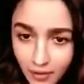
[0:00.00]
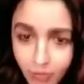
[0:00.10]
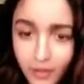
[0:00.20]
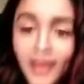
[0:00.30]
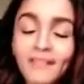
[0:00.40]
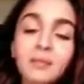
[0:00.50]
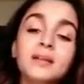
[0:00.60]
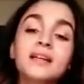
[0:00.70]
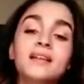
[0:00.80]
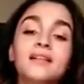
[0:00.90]
Okay,
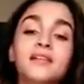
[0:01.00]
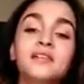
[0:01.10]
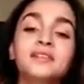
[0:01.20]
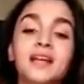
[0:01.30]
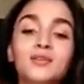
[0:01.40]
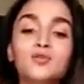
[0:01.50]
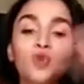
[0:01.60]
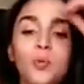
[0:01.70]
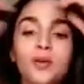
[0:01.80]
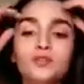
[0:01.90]
everybody, thank you
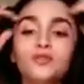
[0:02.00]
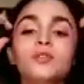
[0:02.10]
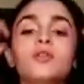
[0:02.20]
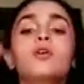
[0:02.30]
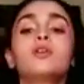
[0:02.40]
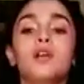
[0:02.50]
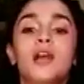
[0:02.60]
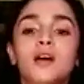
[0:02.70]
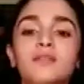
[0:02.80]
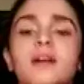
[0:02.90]
so much for all your
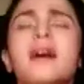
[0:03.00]
love.